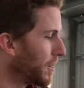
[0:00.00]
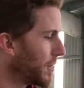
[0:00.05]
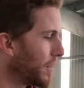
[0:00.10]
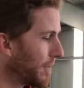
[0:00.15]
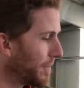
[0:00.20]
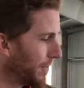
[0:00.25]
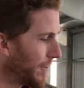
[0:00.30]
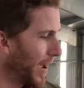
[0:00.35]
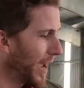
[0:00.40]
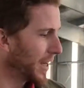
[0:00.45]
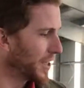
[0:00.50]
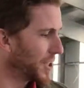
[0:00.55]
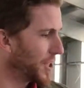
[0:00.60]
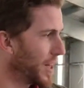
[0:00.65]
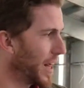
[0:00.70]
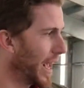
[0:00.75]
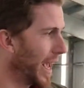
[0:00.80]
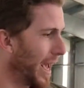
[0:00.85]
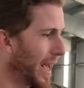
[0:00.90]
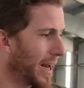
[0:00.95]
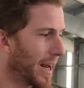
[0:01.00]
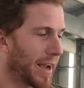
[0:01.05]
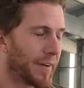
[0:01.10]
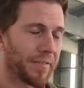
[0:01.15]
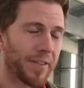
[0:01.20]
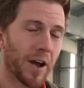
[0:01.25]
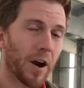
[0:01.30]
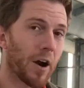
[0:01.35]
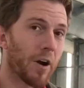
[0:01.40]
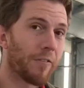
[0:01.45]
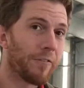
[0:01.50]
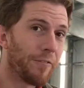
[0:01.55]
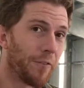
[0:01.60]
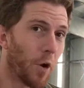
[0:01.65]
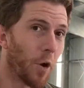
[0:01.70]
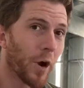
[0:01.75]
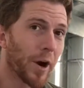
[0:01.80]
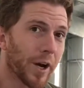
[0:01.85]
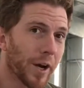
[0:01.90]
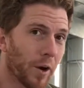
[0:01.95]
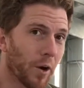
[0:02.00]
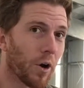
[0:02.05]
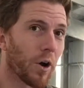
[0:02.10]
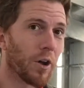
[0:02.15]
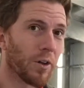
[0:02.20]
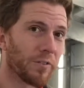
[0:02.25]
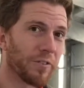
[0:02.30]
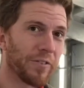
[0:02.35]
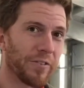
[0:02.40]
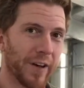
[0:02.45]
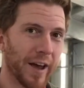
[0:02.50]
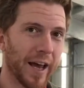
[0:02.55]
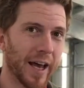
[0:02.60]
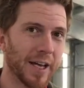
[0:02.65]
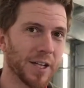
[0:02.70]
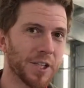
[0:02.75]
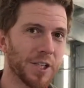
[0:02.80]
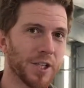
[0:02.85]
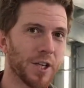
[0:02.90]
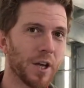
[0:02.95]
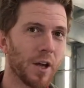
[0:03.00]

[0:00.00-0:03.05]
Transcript: The fish then, if they're a 4-year-old fish,